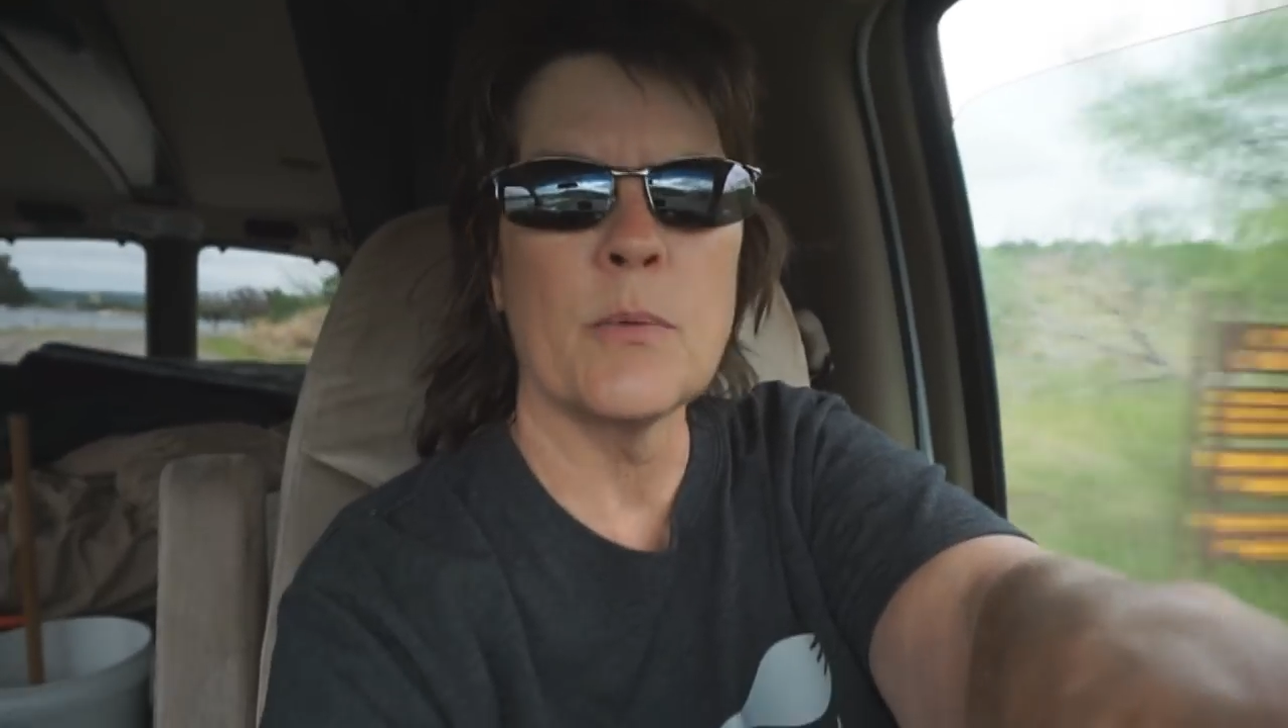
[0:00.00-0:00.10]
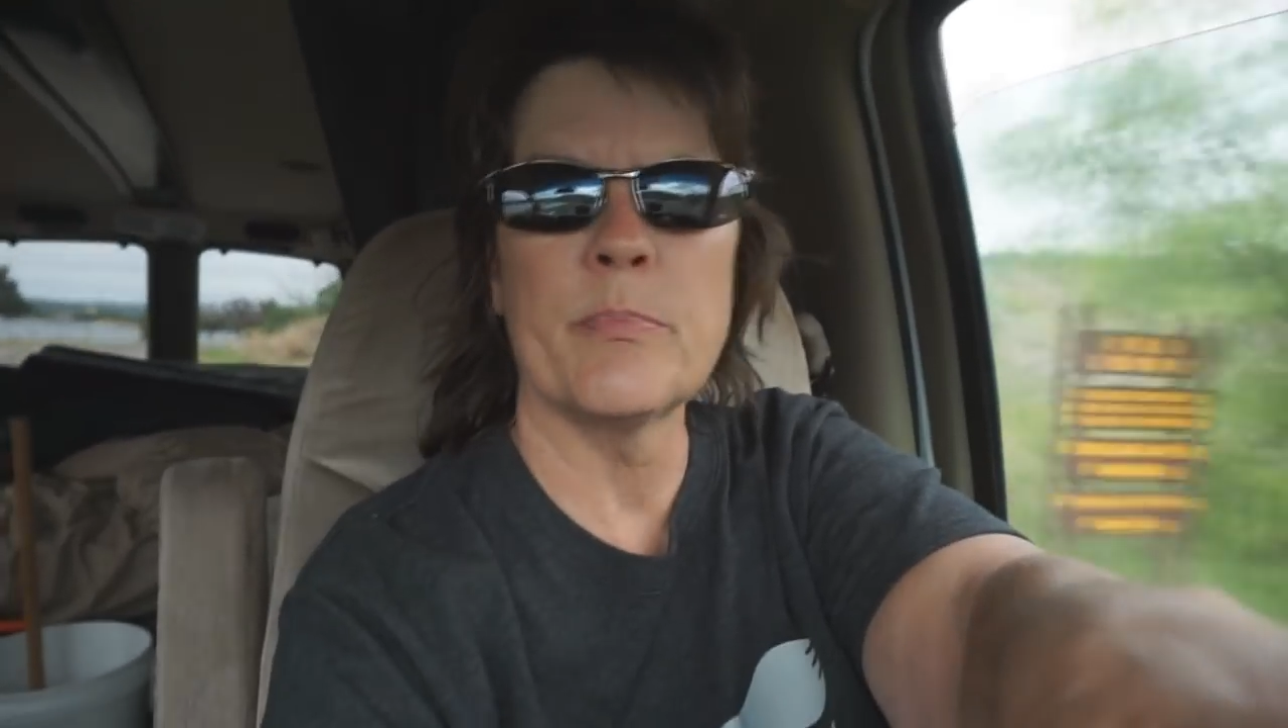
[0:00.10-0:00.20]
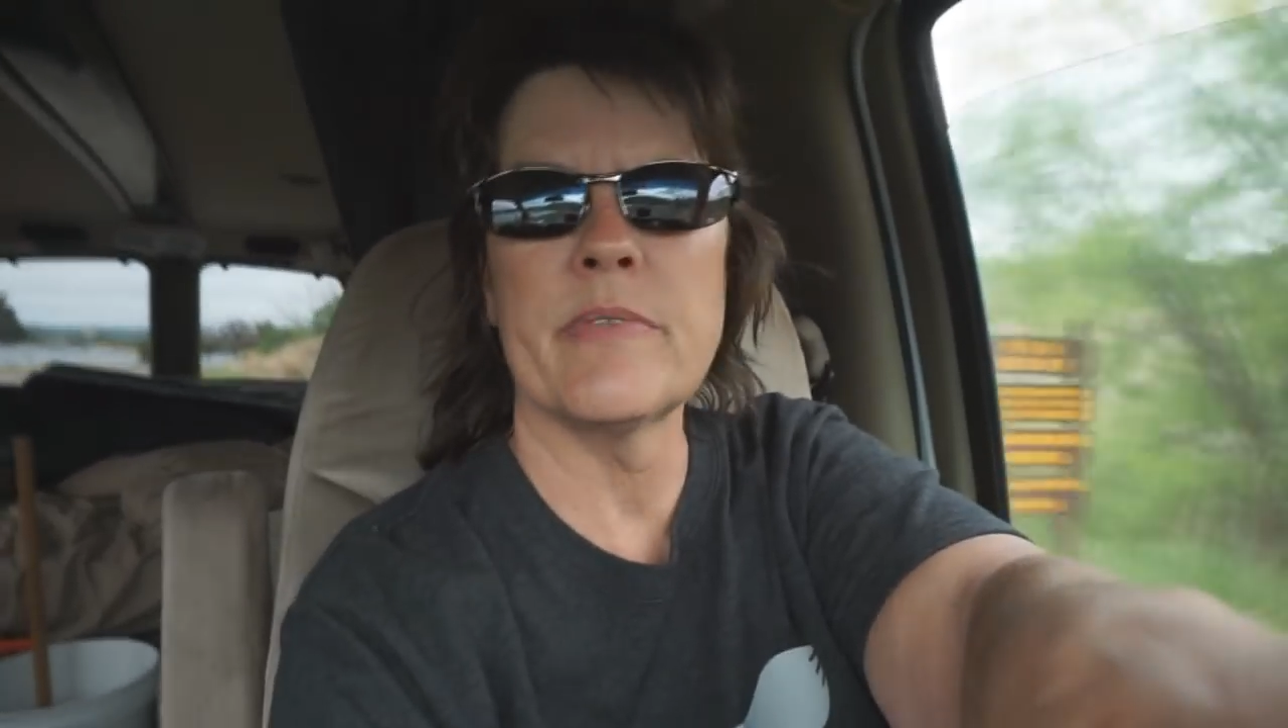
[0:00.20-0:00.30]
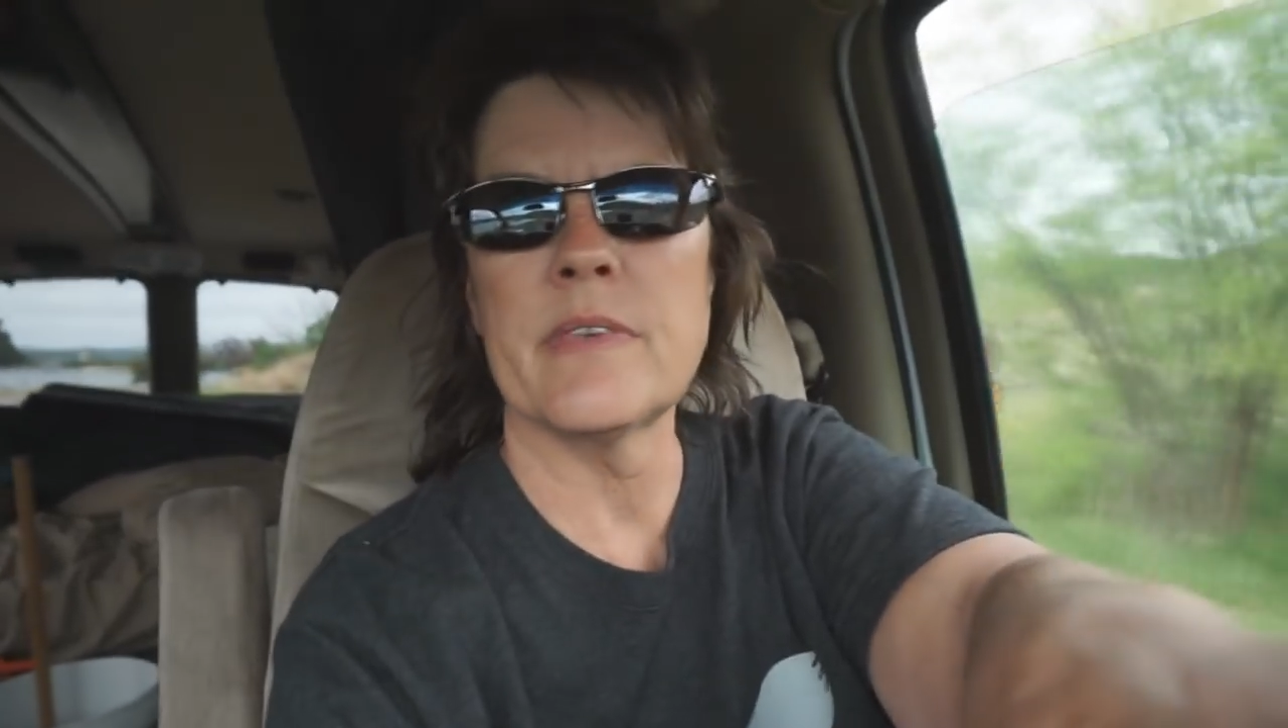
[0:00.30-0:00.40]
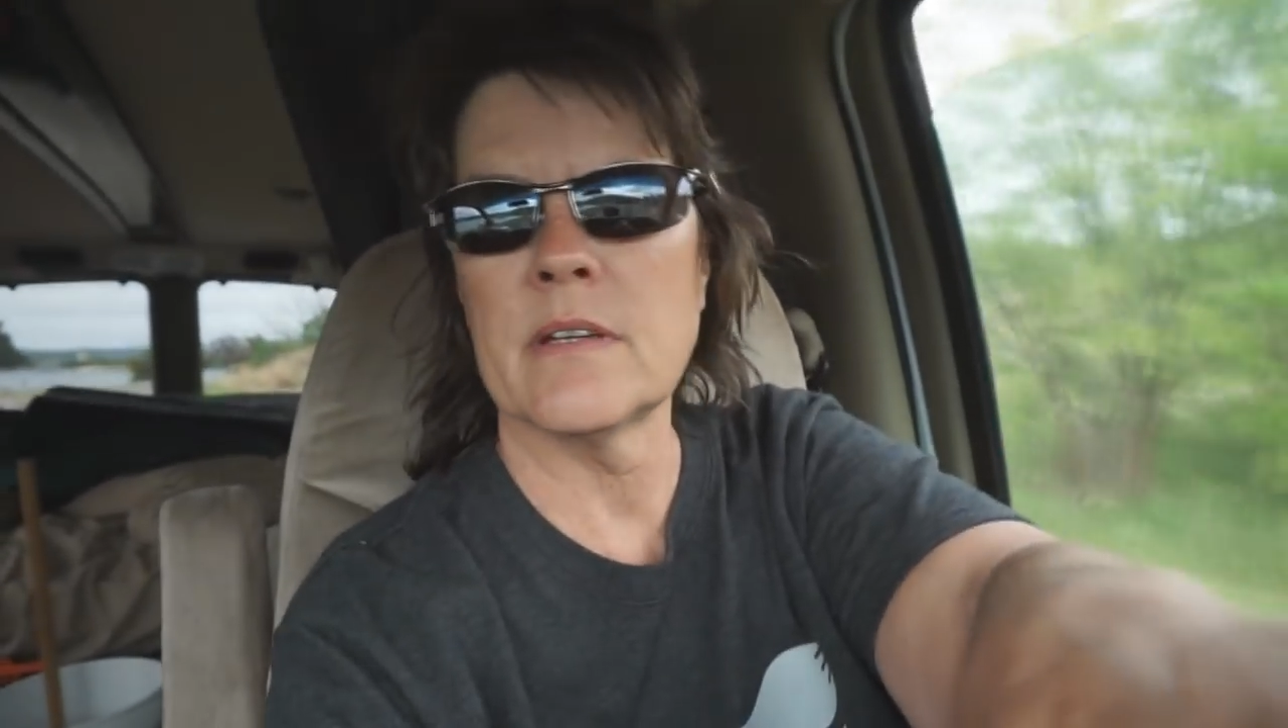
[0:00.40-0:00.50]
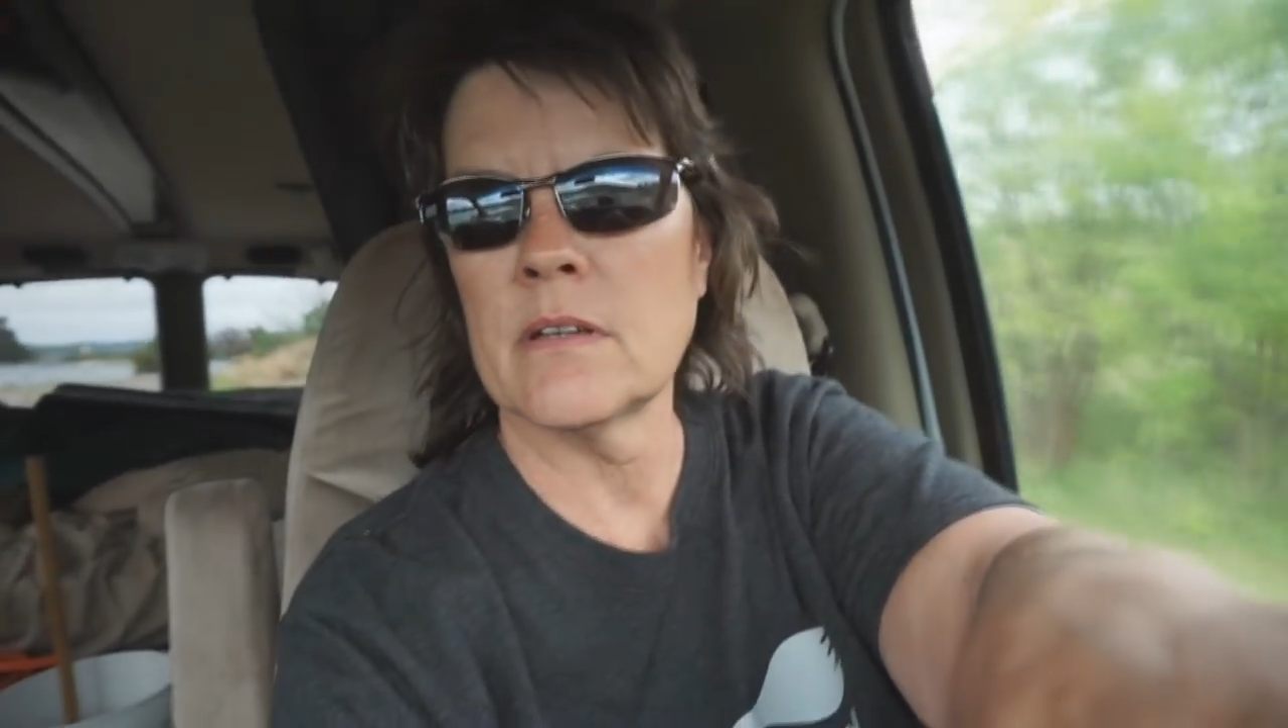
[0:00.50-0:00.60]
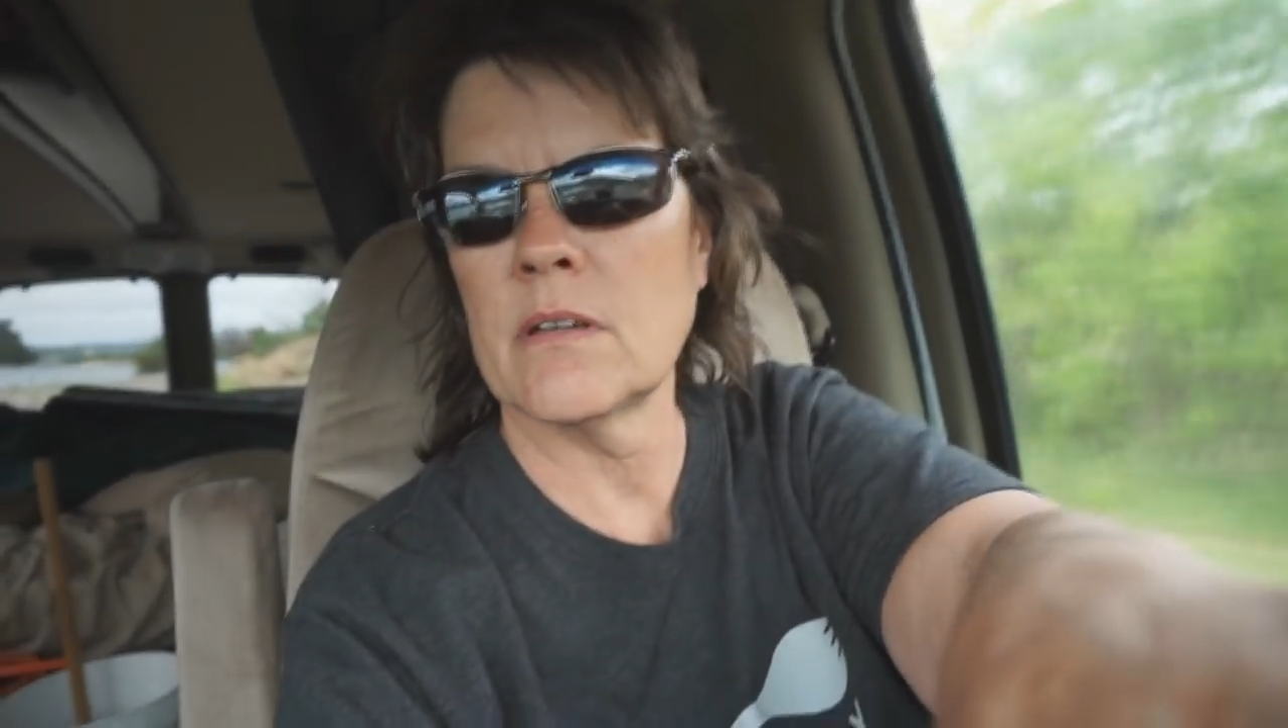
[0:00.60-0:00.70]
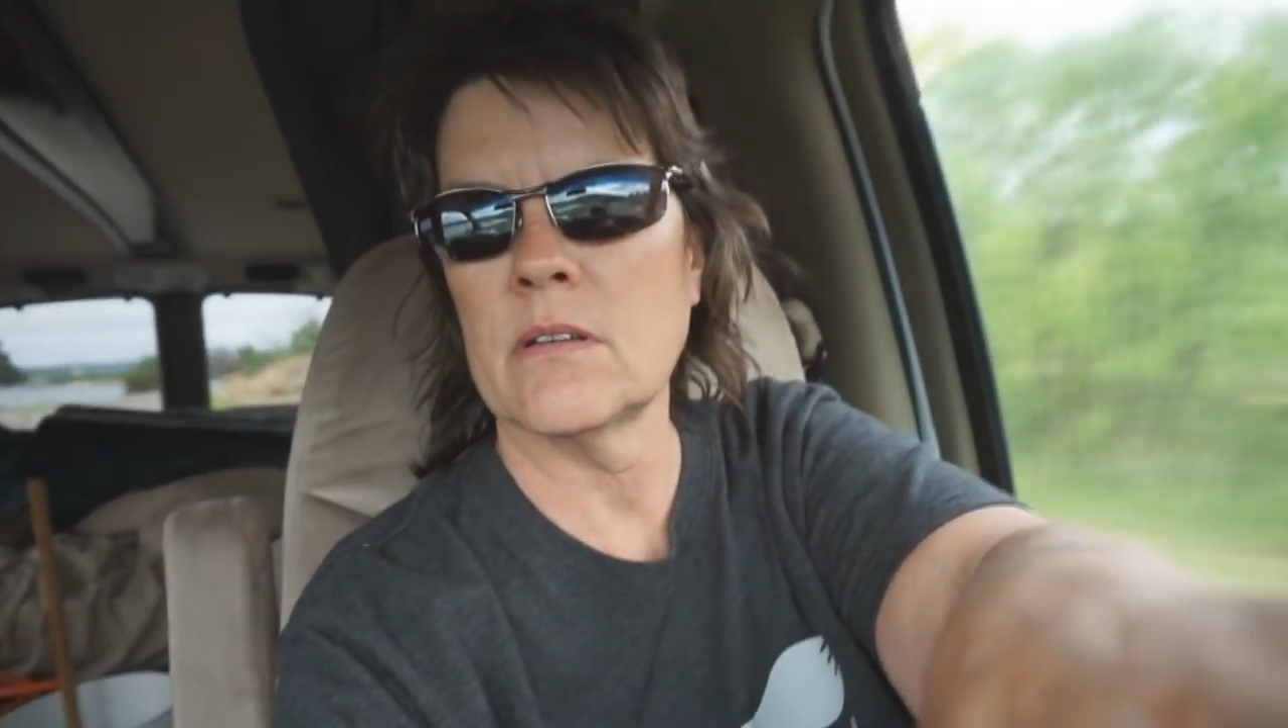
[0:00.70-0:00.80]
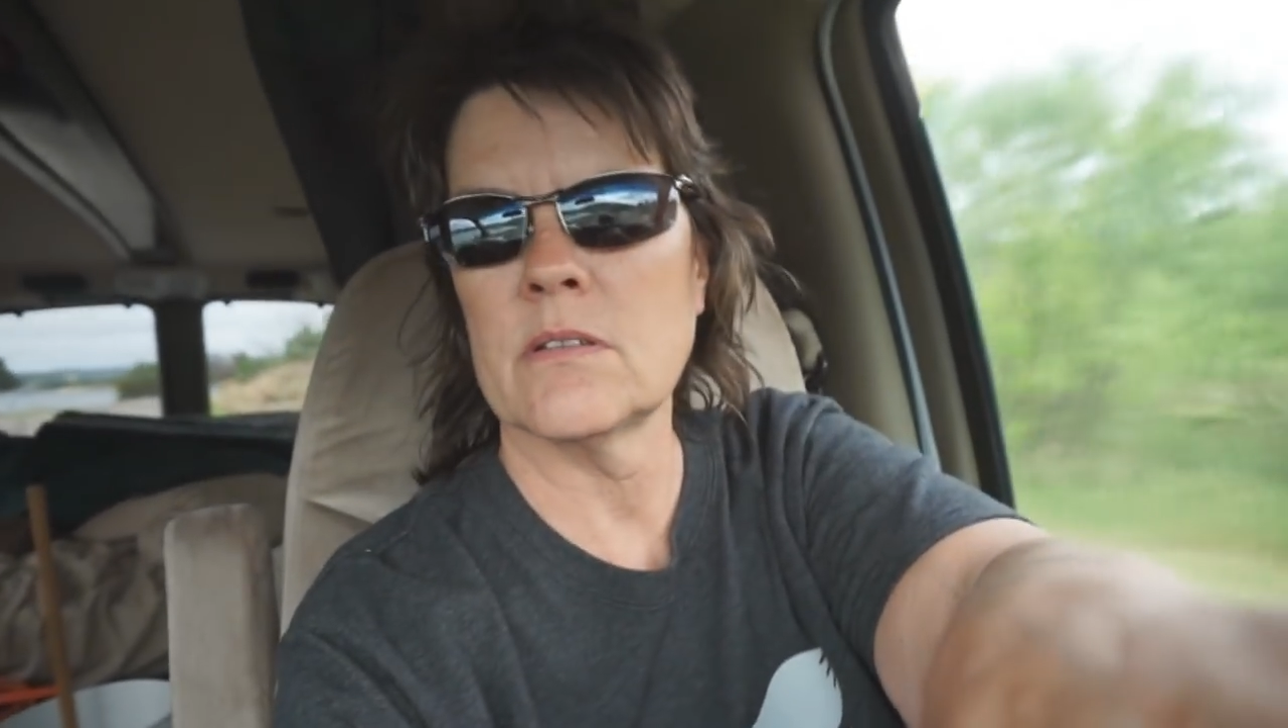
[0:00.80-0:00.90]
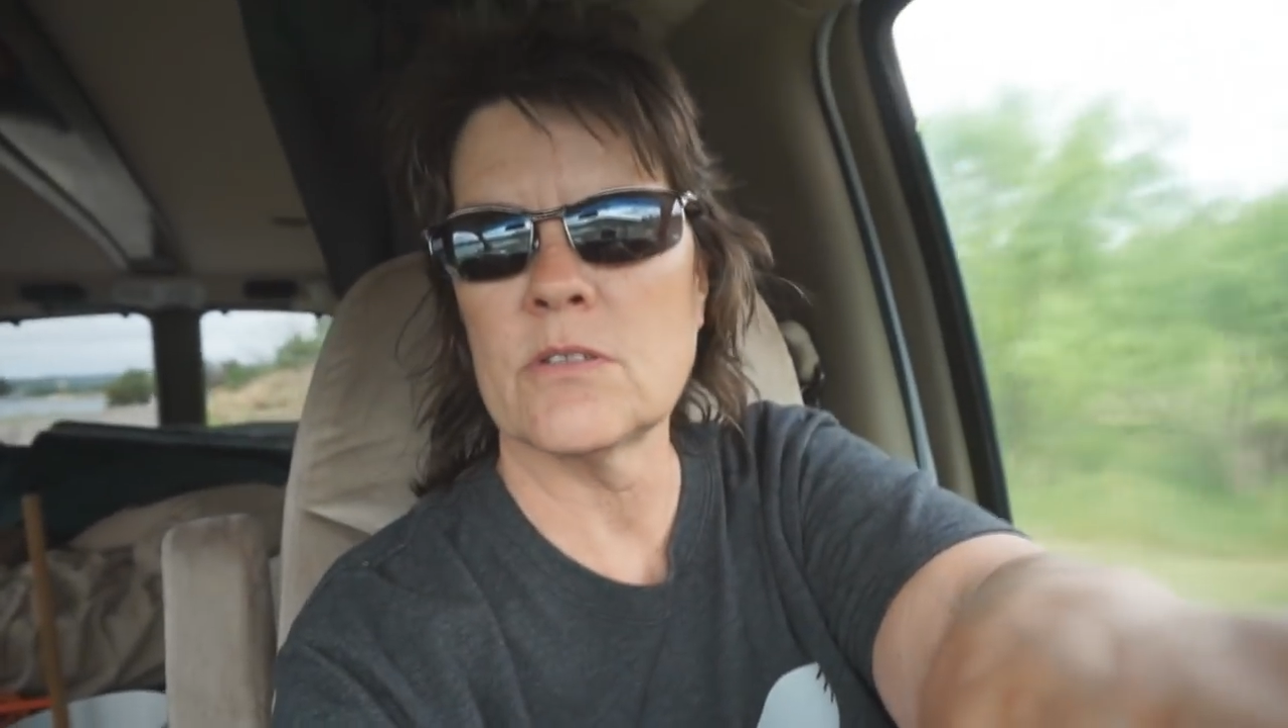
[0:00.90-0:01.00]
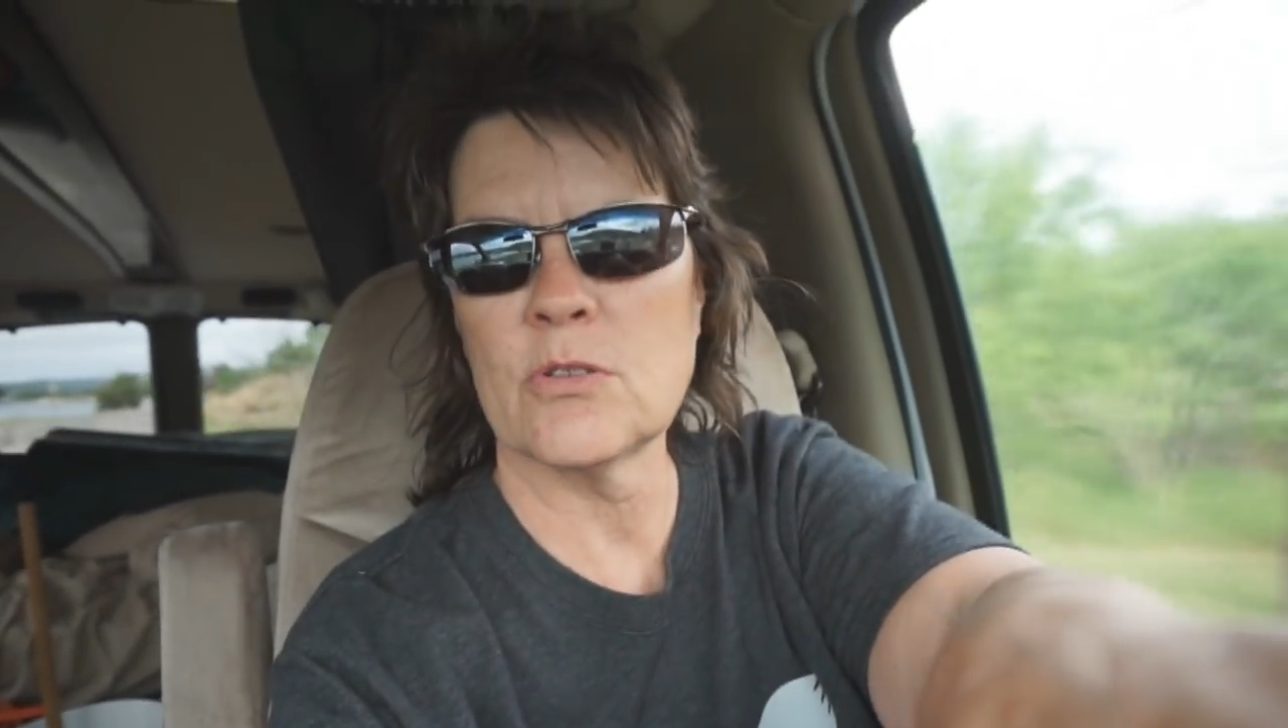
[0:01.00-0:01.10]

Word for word: hope the